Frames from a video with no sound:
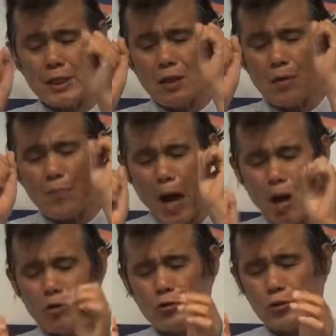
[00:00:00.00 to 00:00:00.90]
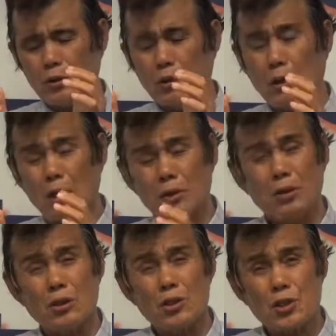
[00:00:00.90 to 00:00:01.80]
about
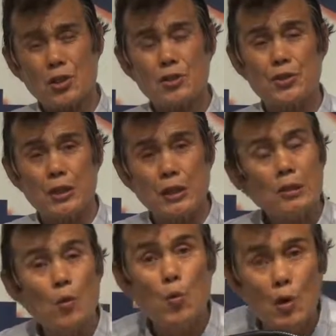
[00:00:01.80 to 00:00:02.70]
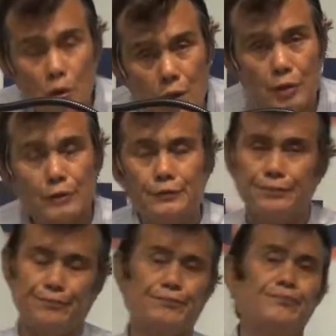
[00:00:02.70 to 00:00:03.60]
other church in the world.
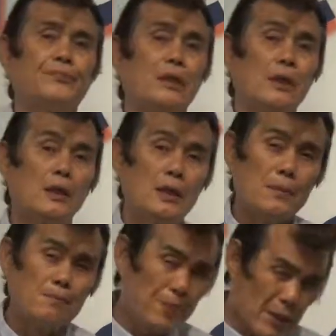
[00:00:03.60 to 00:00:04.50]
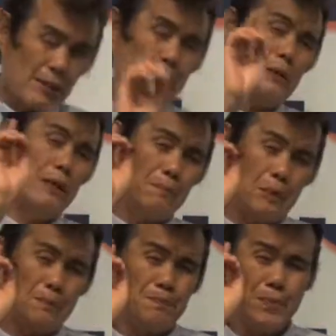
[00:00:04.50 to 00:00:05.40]
The
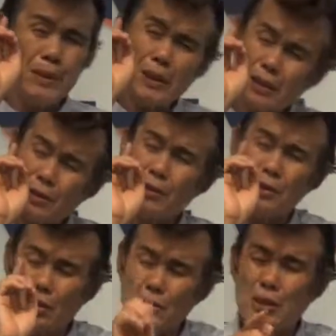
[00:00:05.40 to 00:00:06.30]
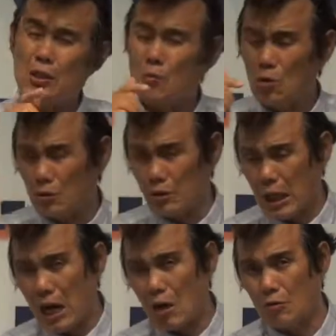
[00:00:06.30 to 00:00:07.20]
biggest church in the world
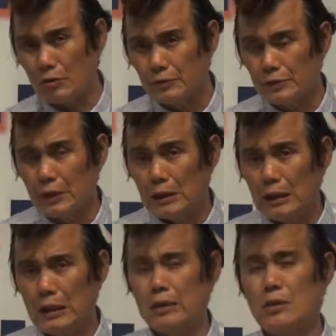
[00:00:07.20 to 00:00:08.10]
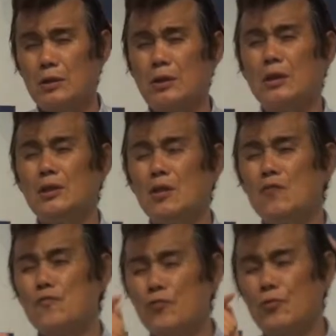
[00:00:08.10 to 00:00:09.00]
now in the
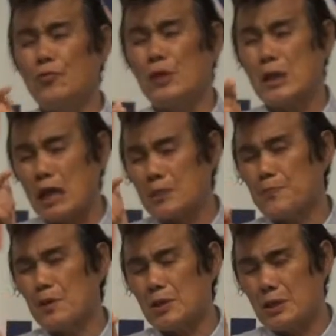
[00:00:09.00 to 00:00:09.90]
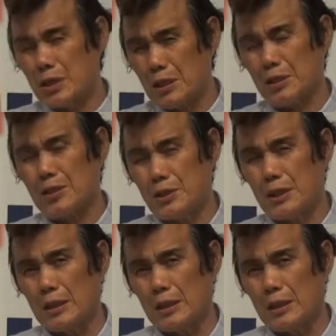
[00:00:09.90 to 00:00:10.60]
Yoido Full Gospel Church